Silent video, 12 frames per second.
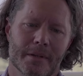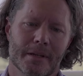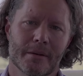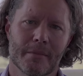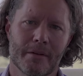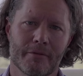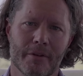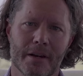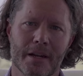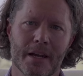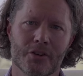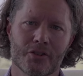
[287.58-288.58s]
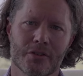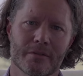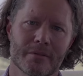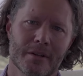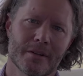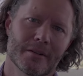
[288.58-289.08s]
EMF
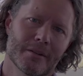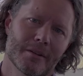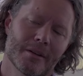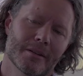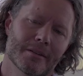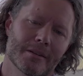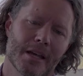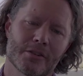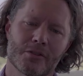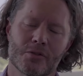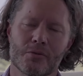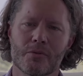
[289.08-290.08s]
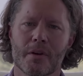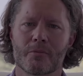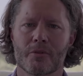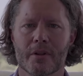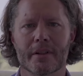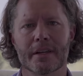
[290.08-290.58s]
radiation doesn't do them
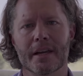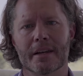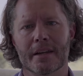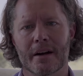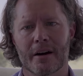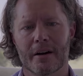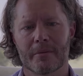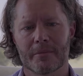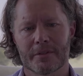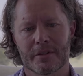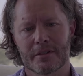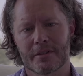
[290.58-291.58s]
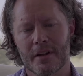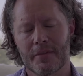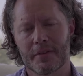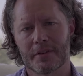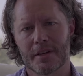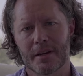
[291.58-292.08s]
really any harm. So it's
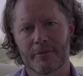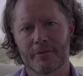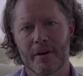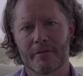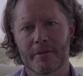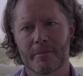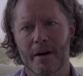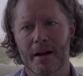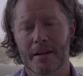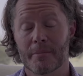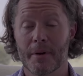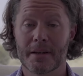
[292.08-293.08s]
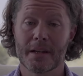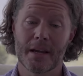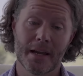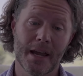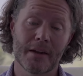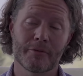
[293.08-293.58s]
not the same for everybody. But
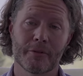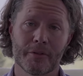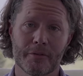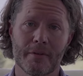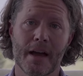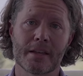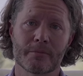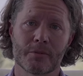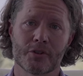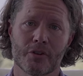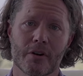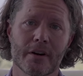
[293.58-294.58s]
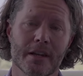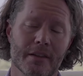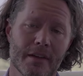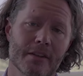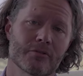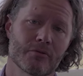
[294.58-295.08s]
again, for the vast majority,
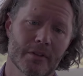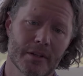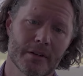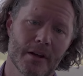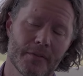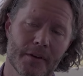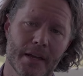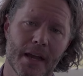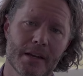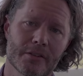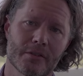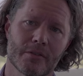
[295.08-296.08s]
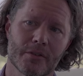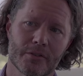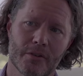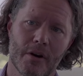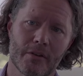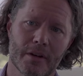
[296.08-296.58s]
that's really not the case. So those
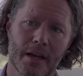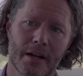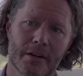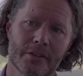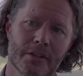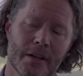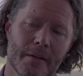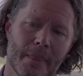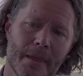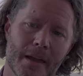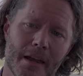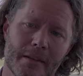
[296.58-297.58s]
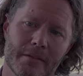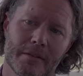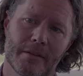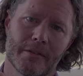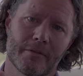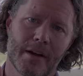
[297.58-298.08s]
are outliers. And
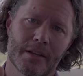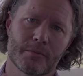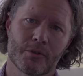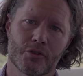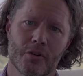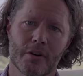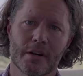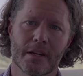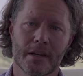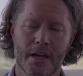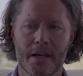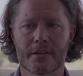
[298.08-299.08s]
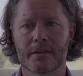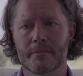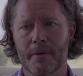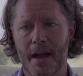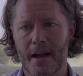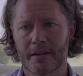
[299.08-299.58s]
the vast majority is
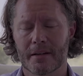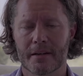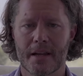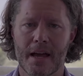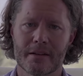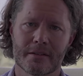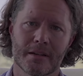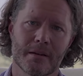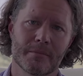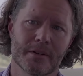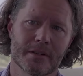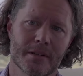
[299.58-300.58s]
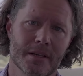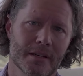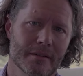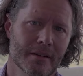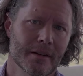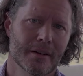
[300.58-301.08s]
impacted, as can be
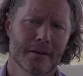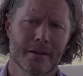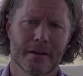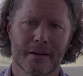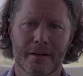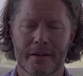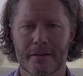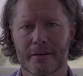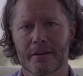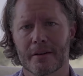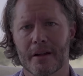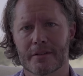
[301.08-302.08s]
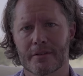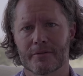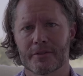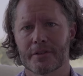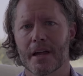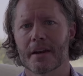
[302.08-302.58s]
seen in lots of
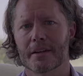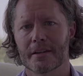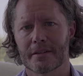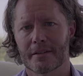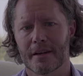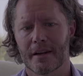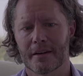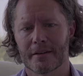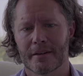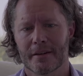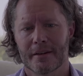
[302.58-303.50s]
studies, and